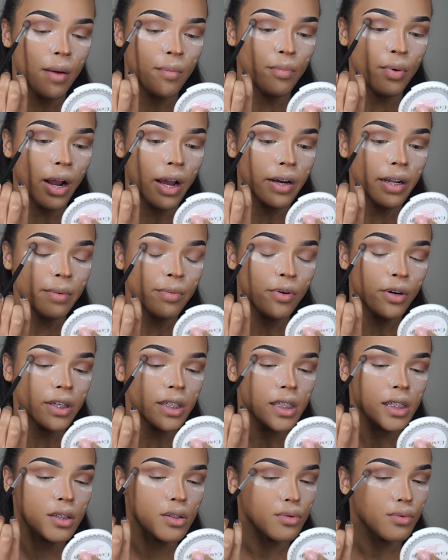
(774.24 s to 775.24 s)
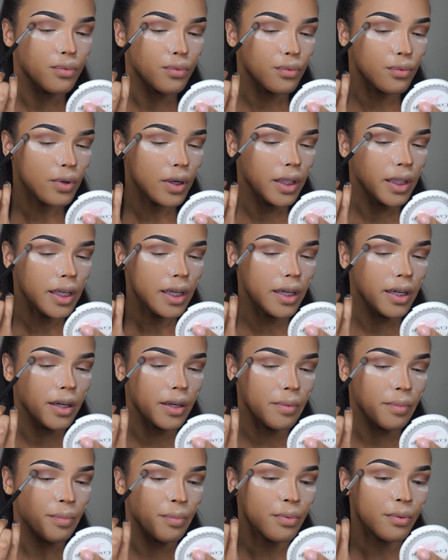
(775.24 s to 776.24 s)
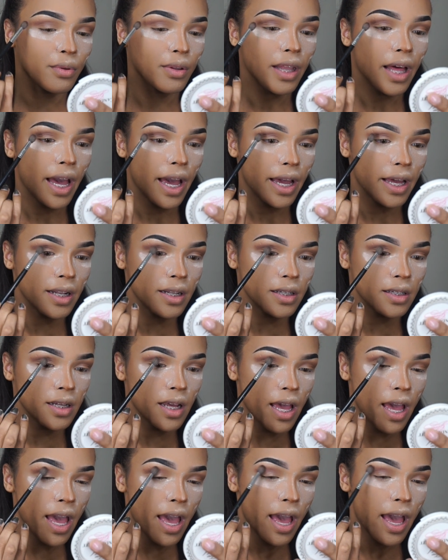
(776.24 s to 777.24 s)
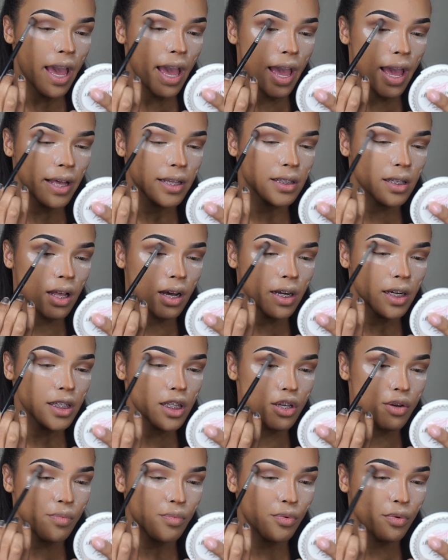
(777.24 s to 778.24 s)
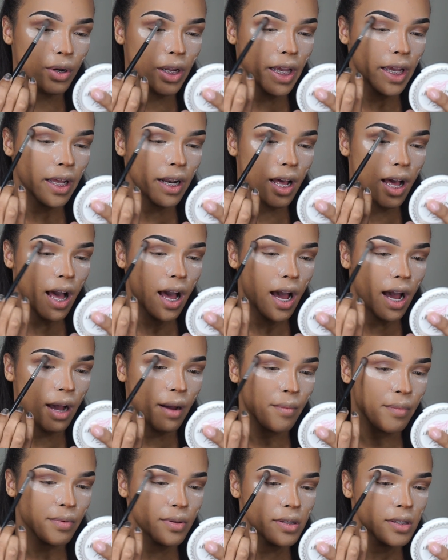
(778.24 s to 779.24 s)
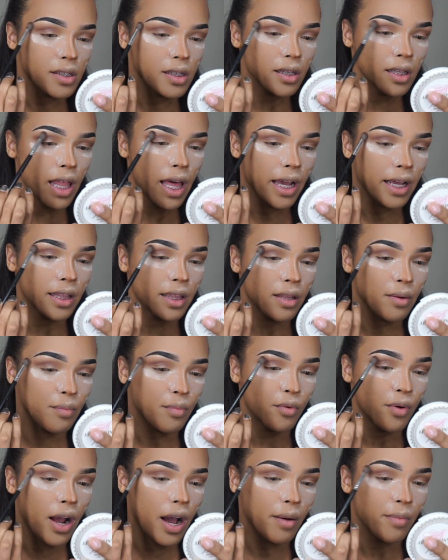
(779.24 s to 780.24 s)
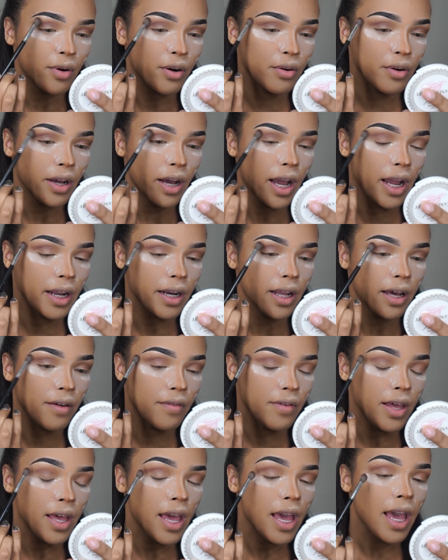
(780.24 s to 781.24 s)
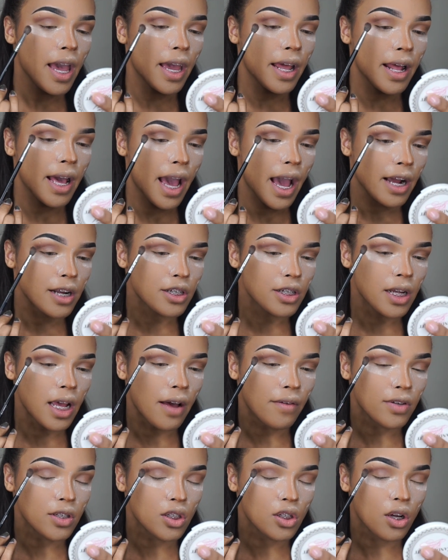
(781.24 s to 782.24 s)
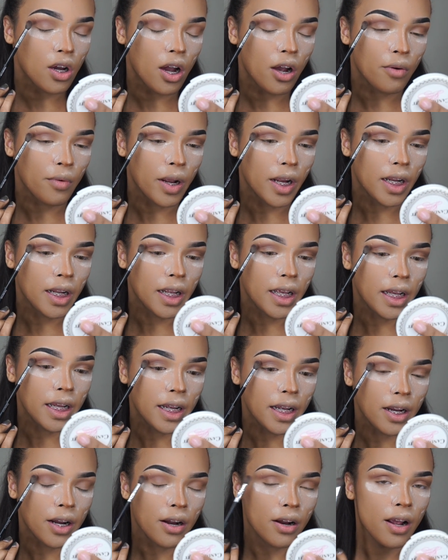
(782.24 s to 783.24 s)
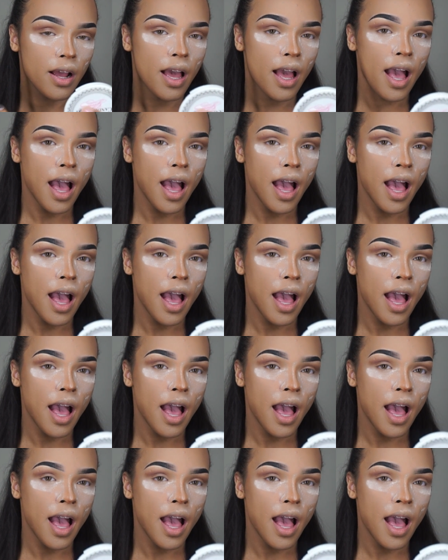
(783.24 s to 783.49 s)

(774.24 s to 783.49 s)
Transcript: Brownie points is a really good blend as long as you bring it up to like the brow bone kind of. And I actually have a scar right here.